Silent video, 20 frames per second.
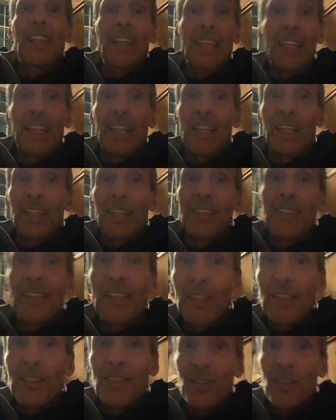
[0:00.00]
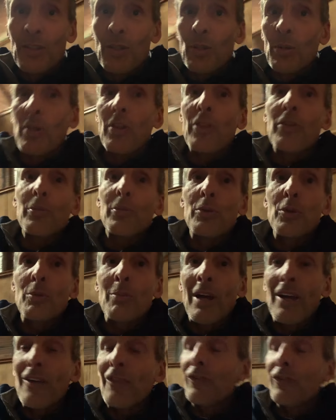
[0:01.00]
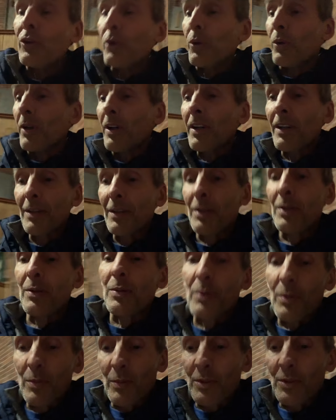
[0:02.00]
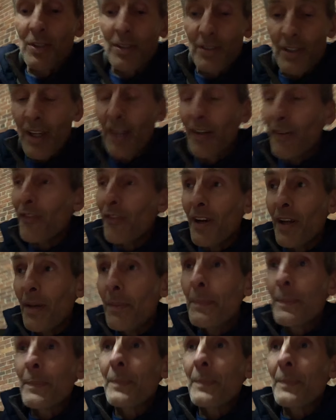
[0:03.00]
And I get to listen to it through my floor, which is kind of fun.